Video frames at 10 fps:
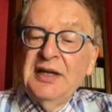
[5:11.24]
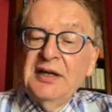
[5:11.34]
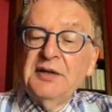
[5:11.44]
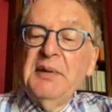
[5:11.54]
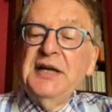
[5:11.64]

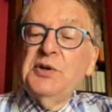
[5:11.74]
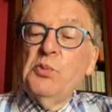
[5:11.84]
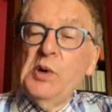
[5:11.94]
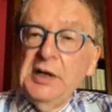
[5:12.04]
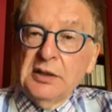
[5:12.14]
had made a
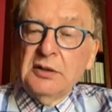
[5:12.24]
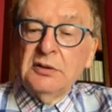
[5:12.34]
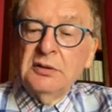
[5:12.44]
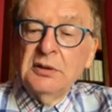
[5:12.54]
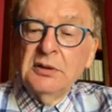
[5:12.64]

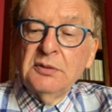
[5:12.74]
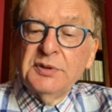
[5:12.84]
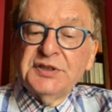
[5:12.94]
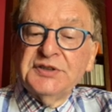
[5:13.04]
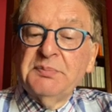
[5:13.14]
will,
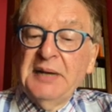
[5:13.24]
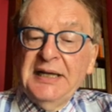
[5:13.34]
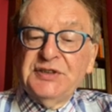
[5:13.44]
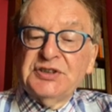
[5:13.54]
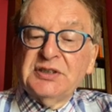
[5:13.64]
which is the
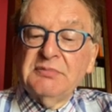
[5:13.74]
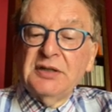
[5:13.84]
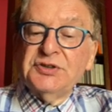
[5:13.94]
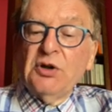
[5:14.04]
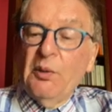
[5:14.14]
best and
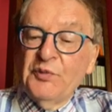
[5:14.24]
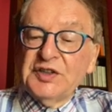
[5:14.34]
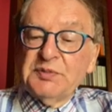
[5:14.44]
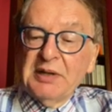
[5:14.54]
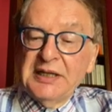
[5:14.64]
most
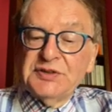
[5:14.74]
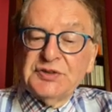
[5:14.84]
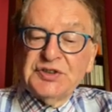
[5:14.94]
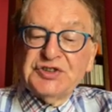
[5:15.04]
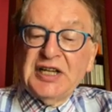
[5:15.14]
obvious place
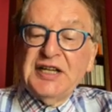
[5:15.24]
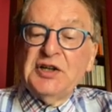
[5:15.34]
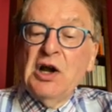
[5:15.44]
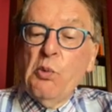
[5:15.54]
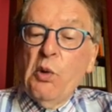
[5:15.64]
to state
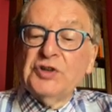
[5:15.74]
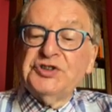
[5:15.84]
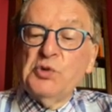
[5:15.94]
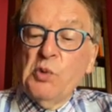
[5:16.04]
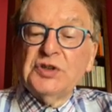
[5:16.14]
what
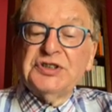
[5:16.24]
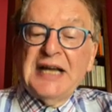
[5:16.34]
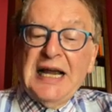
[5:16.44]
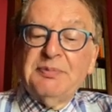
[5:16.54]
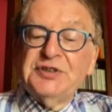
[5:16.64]
you want to
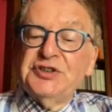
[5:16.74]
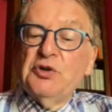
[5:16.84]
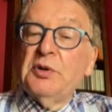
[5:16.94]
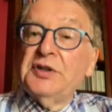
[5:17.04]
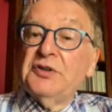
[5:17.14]
happen to
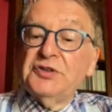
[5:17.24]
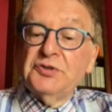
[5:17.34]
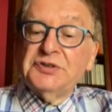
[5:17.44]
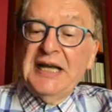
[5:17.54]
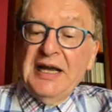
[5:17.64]
your body on
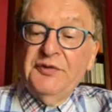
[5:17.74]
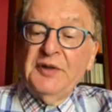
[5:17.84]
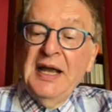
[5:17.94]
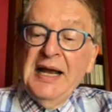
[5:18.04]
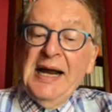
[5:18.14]
your death.
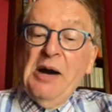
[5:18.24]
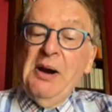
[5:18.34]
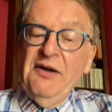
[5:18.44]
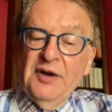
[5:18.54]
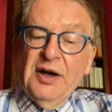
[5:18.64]

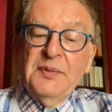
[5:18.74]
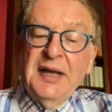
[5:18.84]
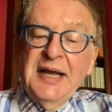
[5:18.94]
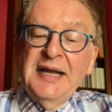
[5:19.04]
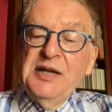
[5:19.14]
However,
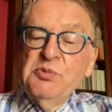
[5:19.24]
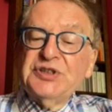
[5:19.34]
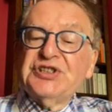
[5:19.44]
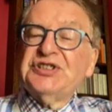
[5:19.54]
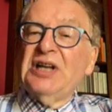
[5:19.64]
he
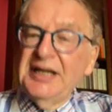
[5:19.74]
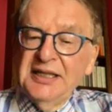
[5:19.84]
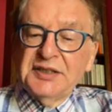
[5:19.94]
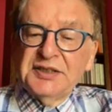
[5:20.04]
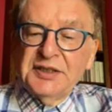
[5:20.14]
was
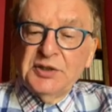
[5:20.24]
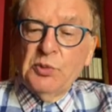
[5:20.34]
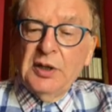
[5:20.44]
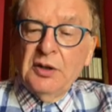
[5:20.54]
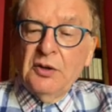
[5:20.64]
silent in the
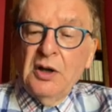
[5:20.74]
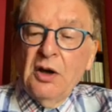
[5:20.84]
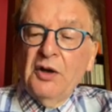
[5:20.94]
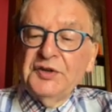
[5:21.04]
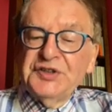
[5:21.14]
will
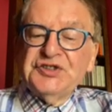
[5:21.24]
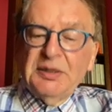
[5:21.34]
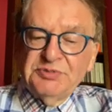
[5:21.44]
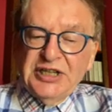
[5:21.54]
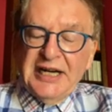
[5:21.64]
on this
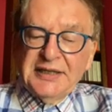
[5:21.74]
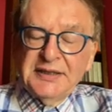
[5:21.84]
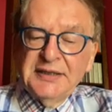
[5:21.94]
subject.